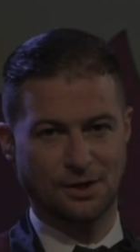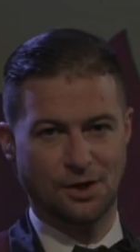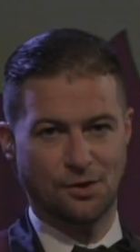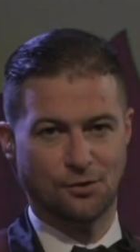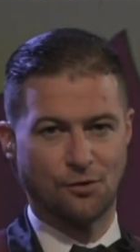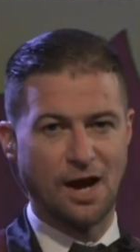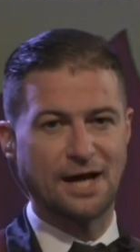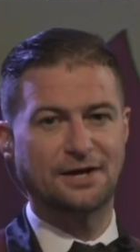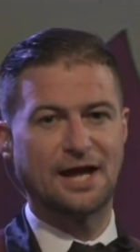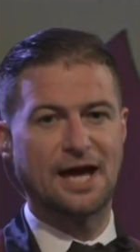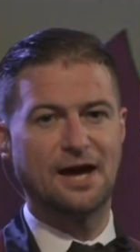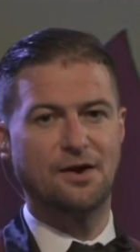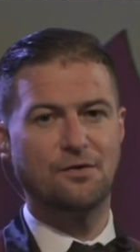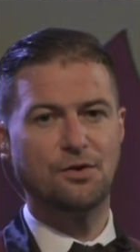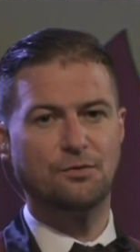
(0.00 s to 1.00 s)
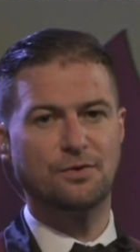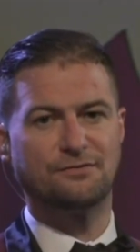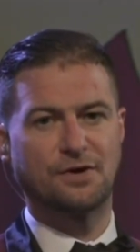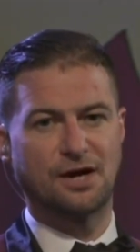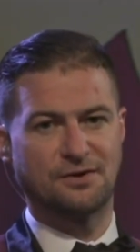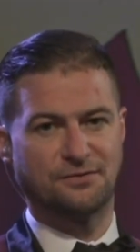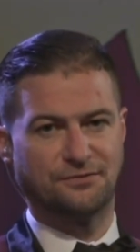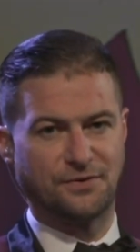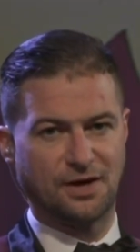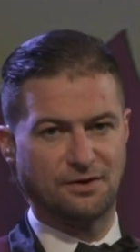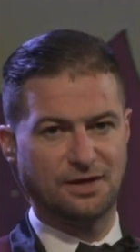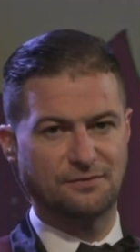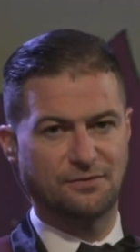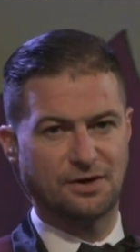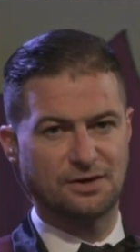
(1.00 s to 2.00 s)
Right now, we've got a
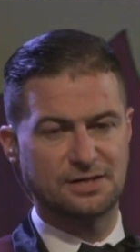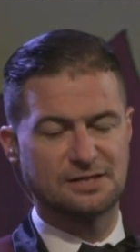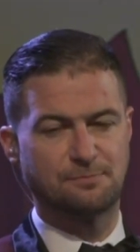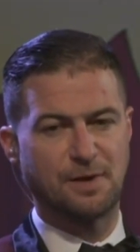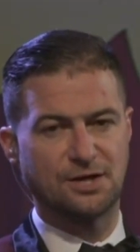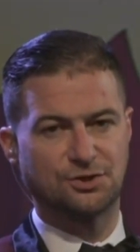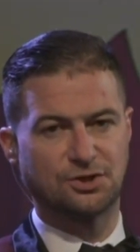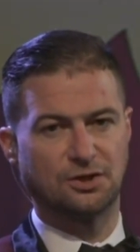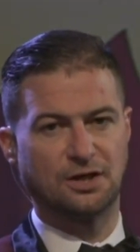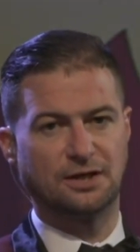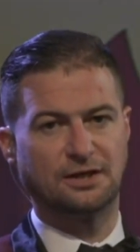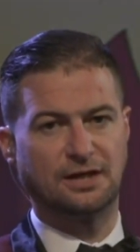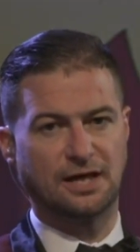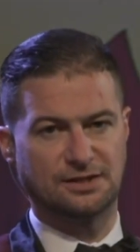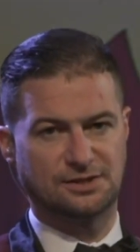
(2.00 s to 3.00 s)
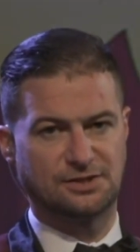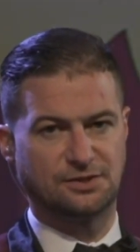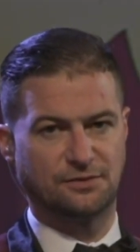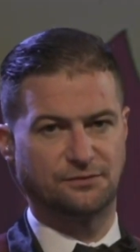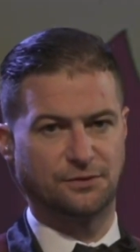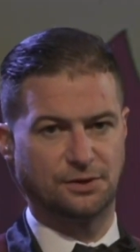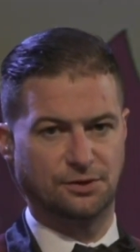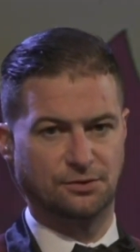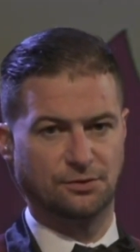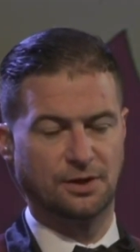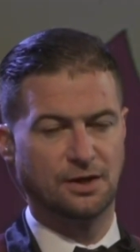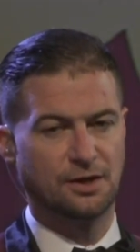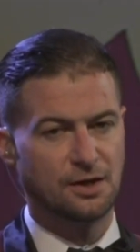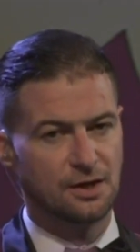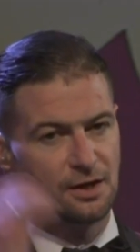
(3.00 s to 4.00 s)
very, very special guest for you.
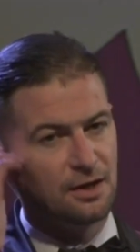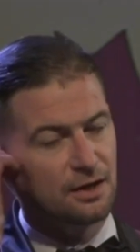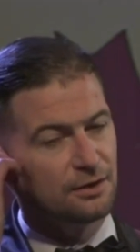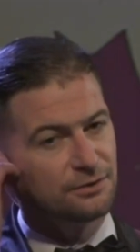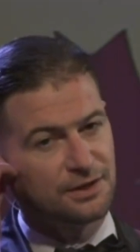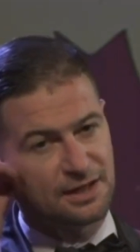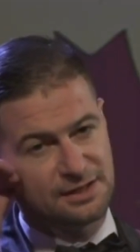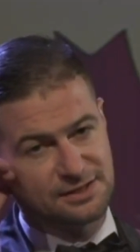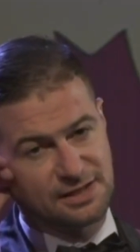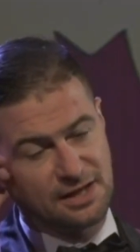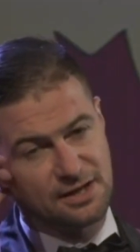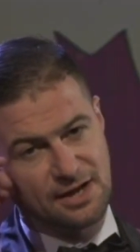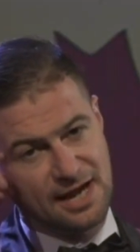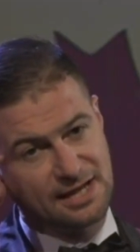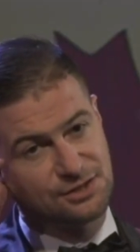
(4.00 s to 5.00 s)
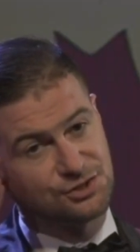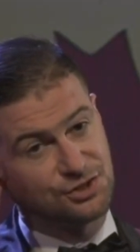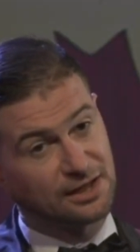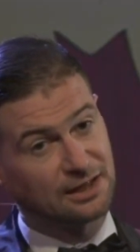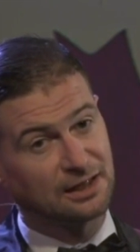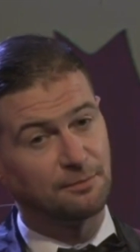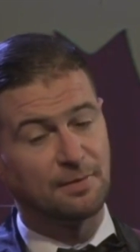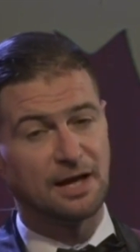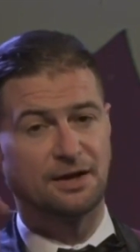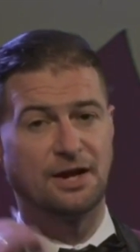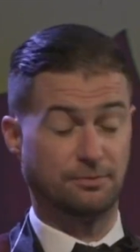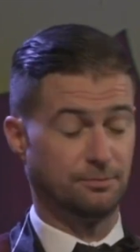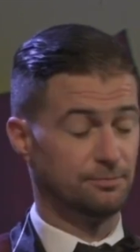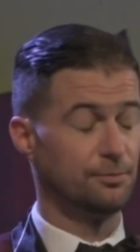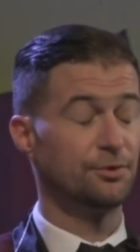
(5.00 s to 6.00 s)
This next gentleman
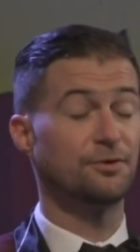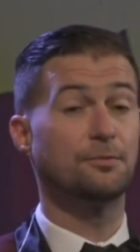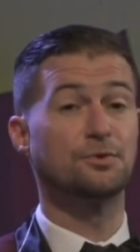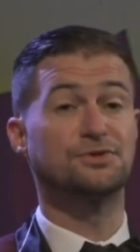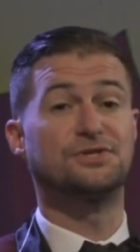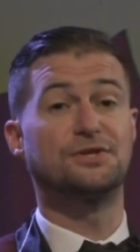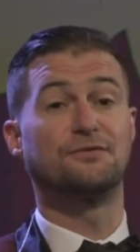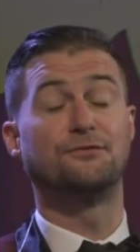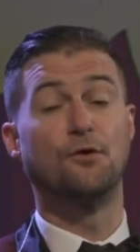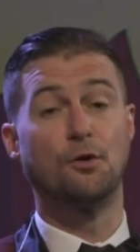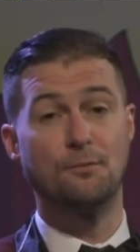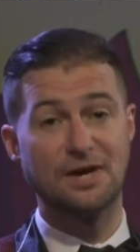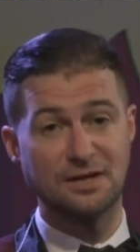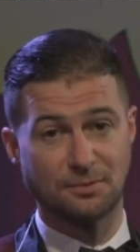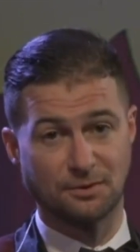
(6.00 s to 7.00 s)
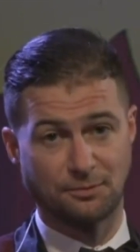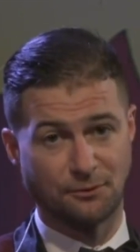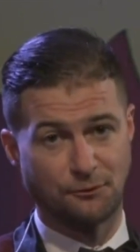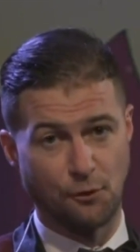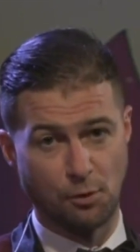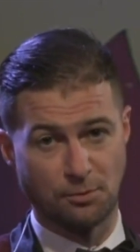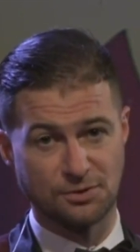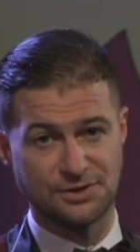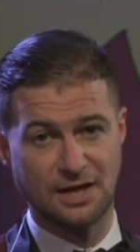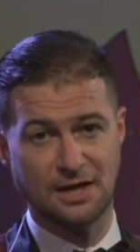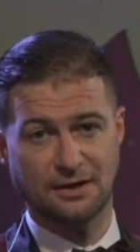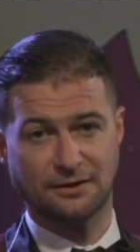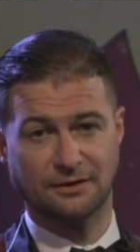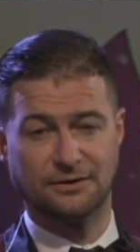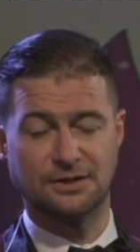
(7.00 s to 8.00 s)
is one of the most formidable performers
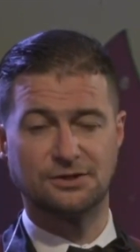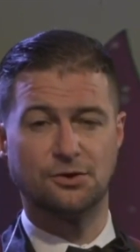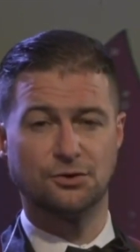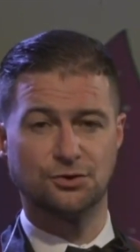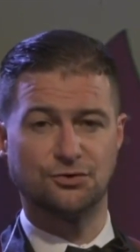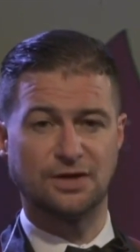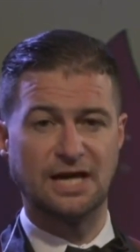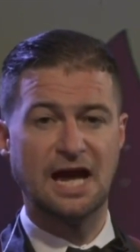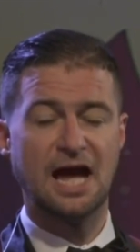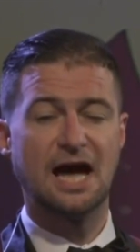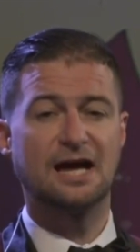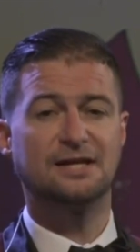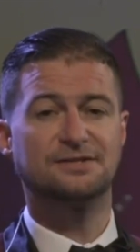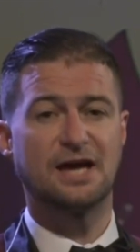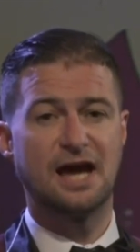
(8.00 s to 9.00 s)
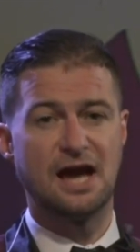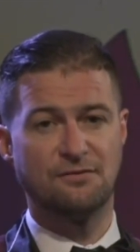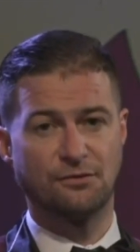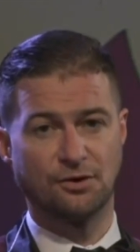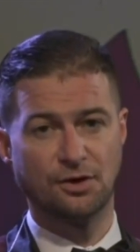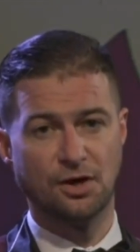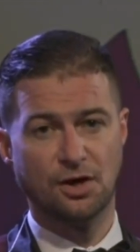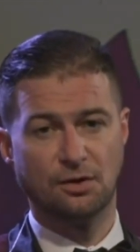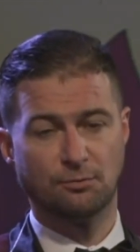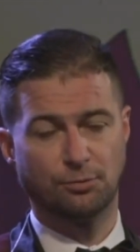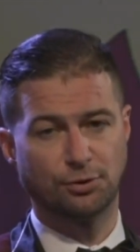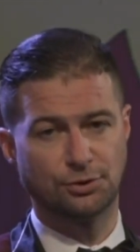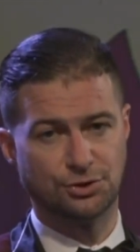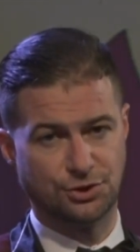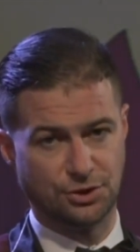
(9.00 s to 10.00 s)
that this country has ever
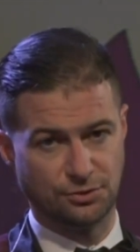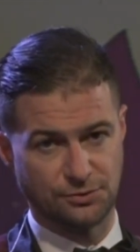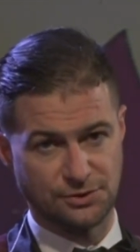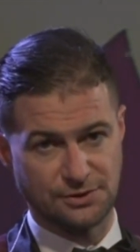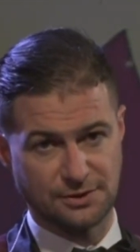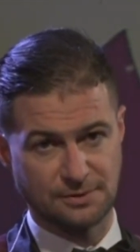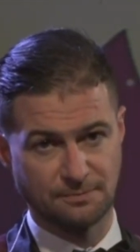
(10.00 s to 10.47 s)
produced.